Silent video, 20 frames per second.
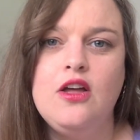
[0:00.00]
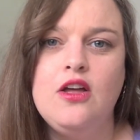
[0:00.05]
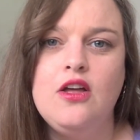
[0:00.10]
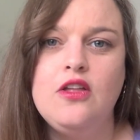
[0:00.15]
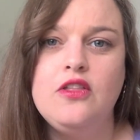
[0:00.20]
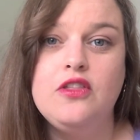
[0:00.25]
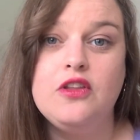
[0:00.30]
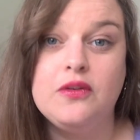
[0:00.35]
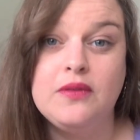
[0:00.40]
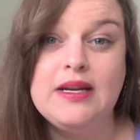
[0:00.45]

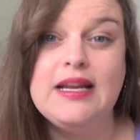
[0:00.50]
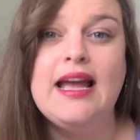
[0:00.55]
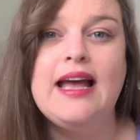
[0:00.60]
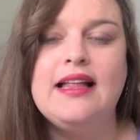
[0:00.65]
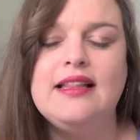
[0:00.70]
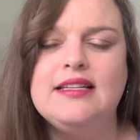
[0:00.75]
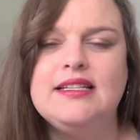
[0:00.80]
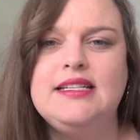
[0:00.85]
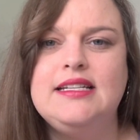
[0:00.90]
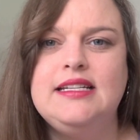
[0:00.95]
The
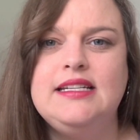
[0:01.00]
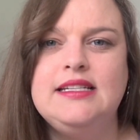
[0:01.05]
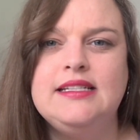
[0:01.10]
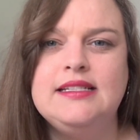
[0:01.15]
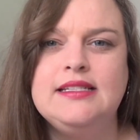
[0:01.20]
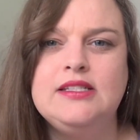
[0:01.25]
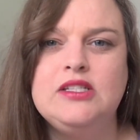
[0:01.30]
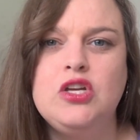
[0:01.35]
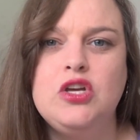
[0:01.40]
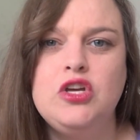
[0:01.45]
reality
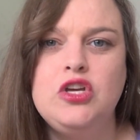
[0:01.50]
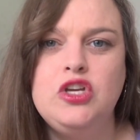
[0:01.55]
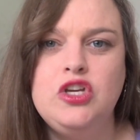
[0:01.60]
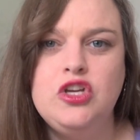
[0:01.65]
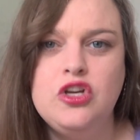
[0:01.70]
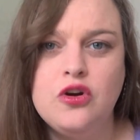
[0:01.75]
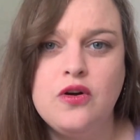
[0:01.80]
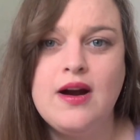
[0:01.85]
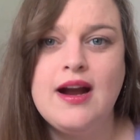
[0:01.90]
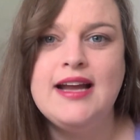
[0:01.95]
is
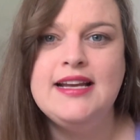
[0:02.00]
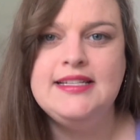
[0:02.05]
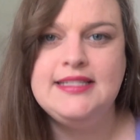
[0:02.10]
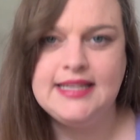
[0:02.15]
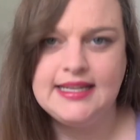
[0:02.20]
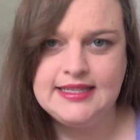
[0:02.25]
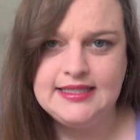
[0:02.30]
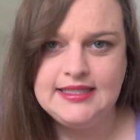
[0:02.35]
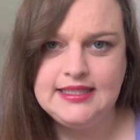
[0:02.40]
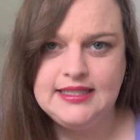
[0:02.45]
your
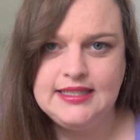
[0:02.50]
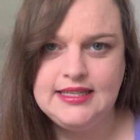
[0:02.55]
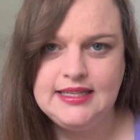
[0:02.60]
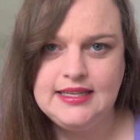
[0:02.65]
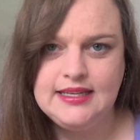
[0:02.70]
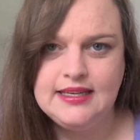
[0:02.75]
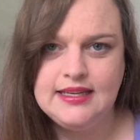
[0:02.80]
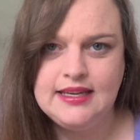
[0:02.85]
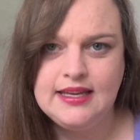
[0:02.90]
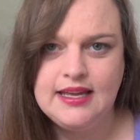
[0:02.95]
identity
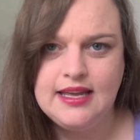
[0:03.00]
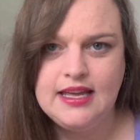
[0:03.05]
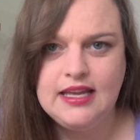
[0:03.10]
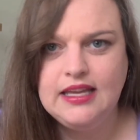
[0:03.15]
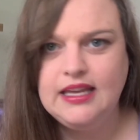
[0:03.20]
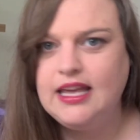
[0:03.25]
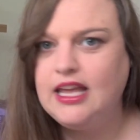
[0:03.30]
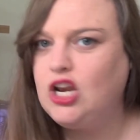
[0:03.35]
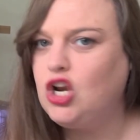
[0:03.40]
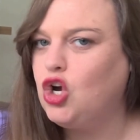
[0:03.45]

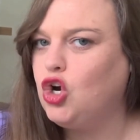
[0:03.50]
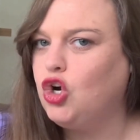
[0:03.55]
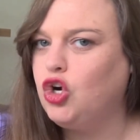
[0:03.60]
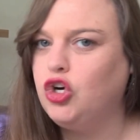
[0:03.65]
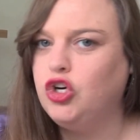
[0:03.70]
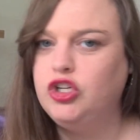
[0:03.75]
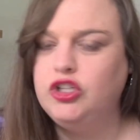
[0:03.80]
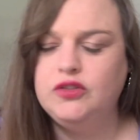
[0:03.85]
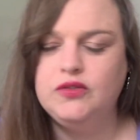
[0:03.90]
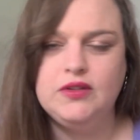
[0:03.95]
can
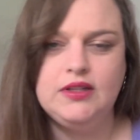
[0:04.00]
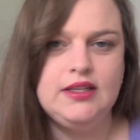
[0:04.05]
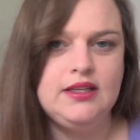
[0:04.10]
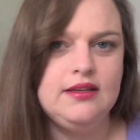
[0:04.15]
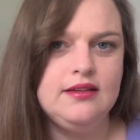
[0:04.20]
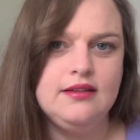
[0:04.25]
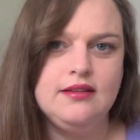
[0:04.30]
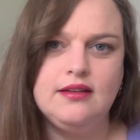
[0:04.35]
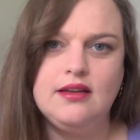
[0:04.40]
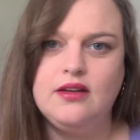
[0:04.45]
only
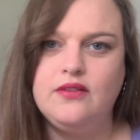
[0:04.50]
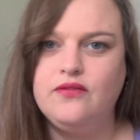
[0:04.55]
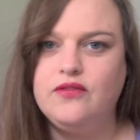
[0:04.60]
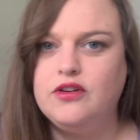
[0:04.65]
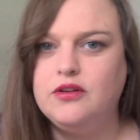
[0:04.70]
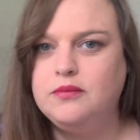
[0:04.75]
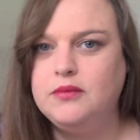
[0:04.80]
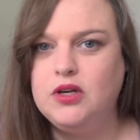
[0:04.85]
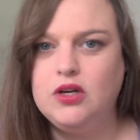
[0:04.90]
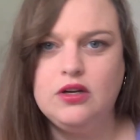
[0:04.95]
come
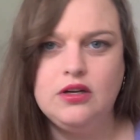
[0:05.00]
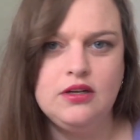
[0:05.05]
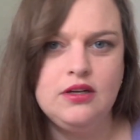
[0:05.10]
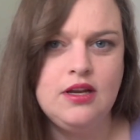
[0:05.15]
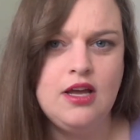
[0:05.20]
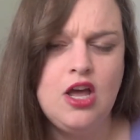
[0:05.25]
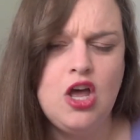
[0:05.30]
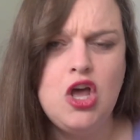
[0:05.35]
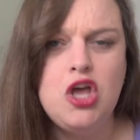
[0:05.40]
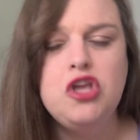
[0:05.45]
from God.
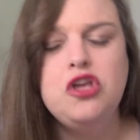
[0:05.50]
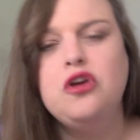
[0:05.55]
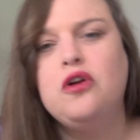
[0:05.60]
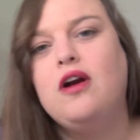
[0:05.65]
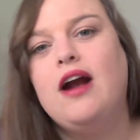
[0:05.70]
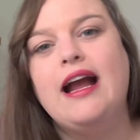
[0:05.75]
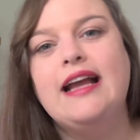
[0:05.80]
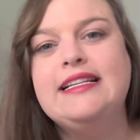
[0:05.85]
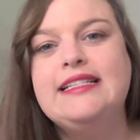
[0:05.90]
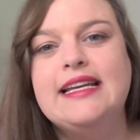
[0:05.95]
Your
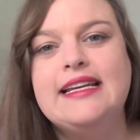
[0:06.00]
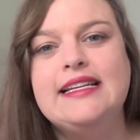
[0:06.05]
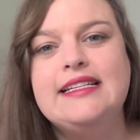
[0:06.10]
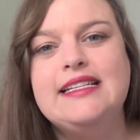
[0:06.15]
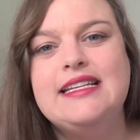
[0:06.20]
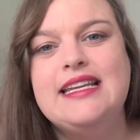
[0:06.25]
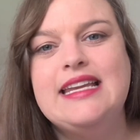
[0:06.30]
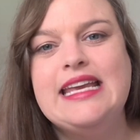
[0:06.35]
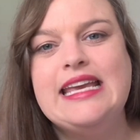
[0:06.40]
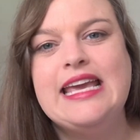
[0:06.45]

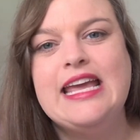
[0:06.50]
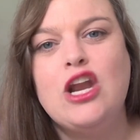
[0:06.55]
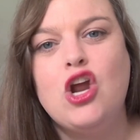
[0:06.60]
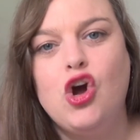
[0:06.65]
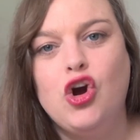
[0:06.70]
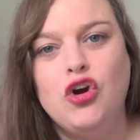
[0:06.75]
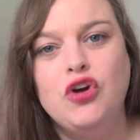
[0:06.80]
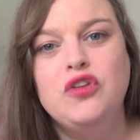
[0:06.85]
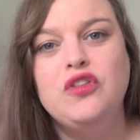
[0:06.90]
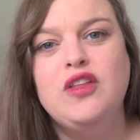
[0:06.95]
identity can
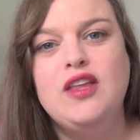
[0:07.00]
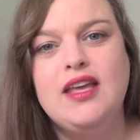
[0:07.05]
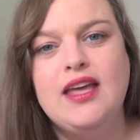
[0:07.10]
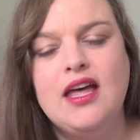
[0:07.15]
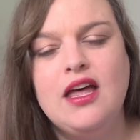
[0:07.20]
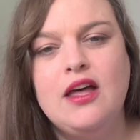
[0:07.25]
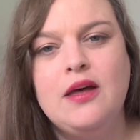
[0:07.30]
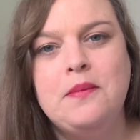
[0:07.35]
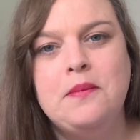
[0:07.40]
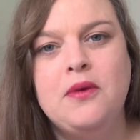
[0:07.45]
only
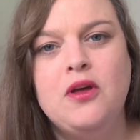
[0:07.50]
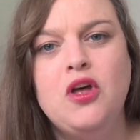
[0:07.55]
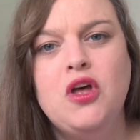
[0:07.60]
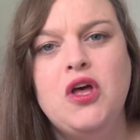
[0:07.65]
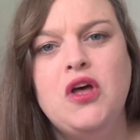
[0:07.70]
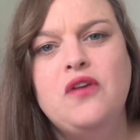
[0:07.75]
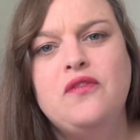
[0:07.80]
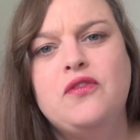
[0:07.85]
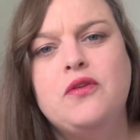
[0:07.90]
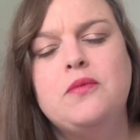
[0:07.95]
come
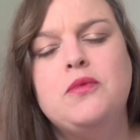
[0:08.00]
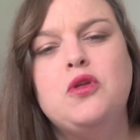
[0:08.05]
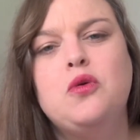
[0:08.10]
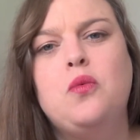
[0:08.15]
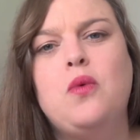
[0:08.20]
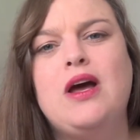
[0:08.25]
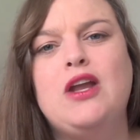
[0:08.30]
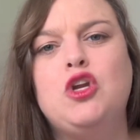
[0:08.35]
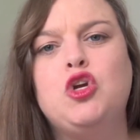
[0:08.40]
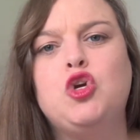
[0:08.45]
from the
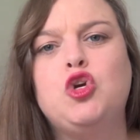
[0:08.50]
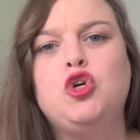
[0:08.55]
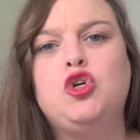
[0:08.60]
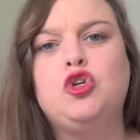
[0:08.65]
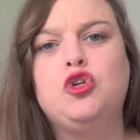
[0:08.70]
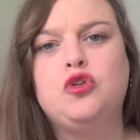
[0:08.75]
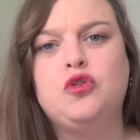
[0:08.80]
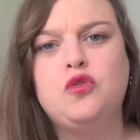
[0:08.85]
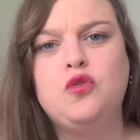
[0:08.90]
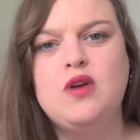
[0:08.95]
one who
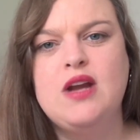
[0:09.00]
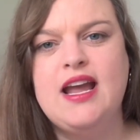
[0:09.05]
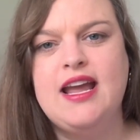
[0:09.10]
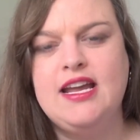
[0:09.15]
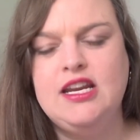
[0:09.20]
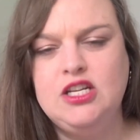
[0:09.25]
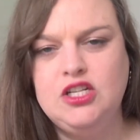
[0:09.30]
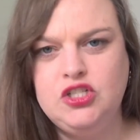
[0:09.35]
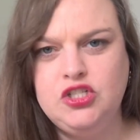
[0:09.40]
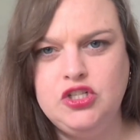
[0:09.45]

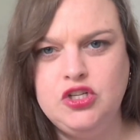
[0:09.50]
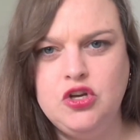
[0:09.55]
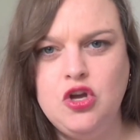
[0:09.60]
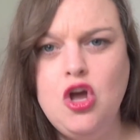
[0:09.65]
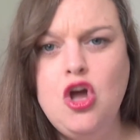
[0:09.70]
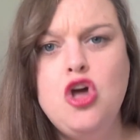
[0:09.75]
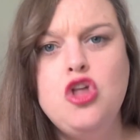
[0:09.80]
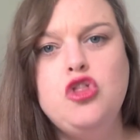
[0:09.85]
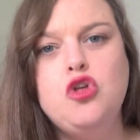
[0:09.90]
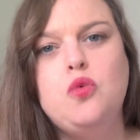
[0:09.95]
created you,
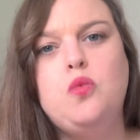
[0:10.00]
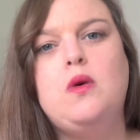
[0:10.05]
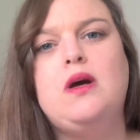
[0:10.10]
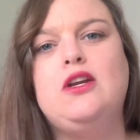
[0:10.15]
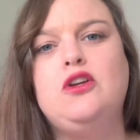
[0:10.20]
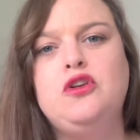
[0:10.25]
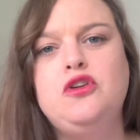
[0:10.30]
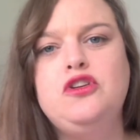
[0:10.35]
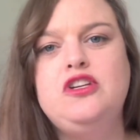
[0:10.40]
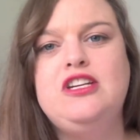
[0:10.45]
the one
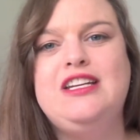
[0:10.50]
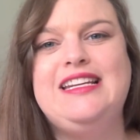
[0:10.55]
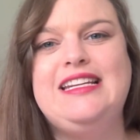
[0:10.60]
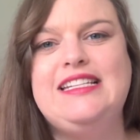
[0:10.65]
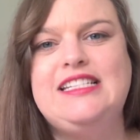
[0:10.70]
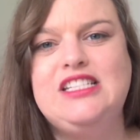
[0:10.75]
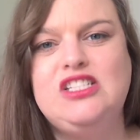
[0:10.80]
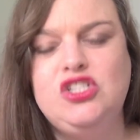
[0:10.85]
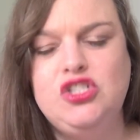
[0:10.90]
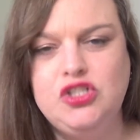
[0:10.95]
who knitted you